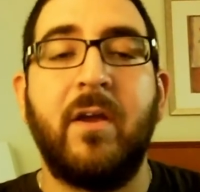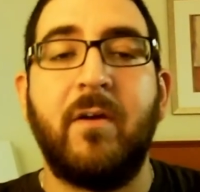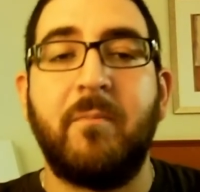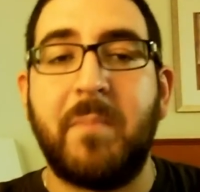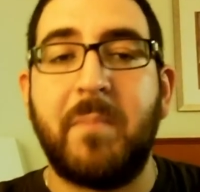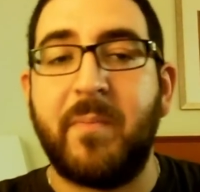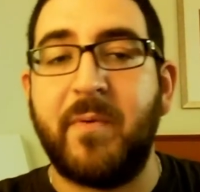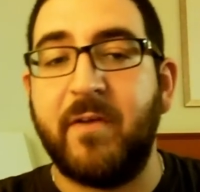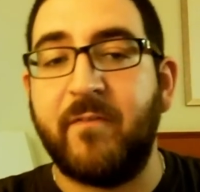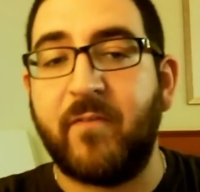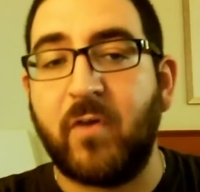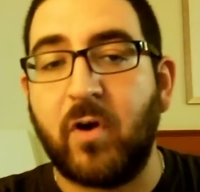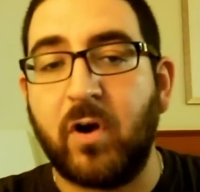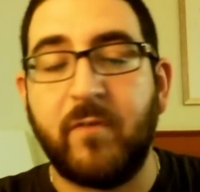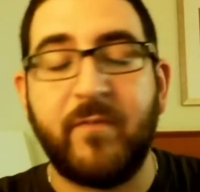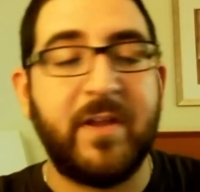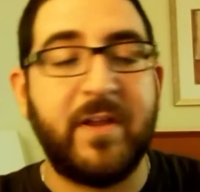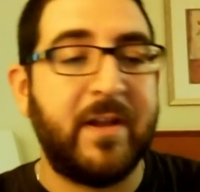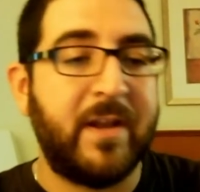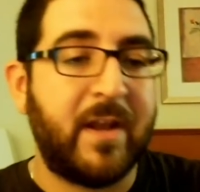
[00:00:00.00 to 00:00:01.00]
Maybe you've heard
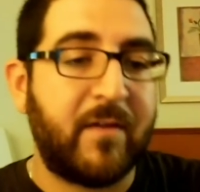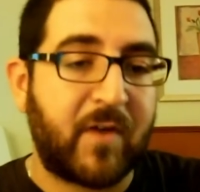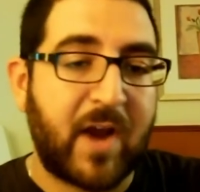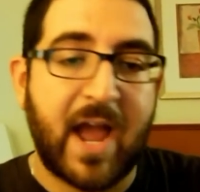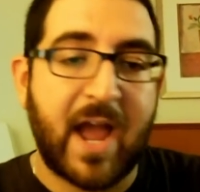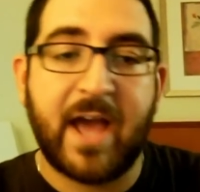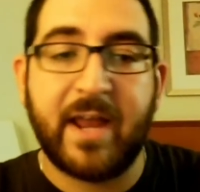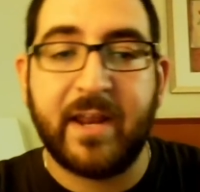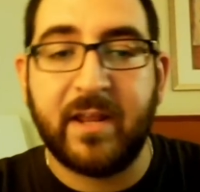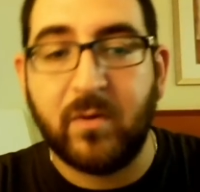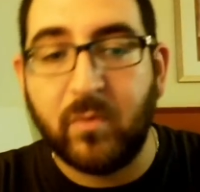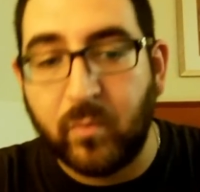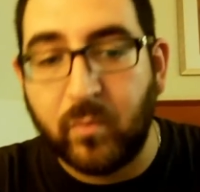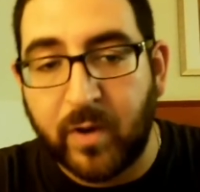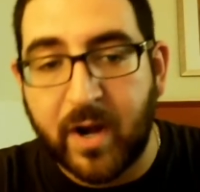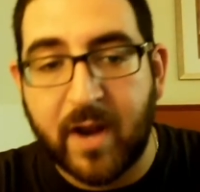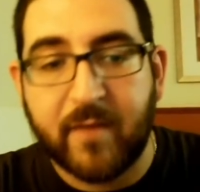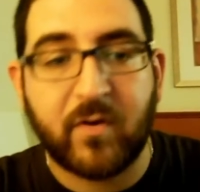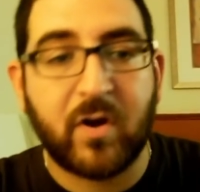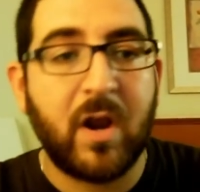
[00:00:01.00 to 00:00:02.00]
of it, never had it,
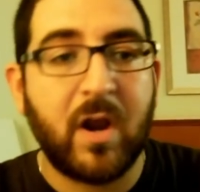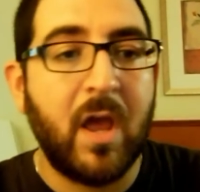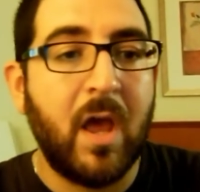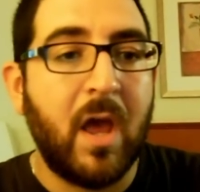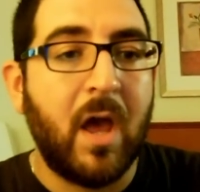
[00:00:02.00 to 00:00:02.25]
whatever.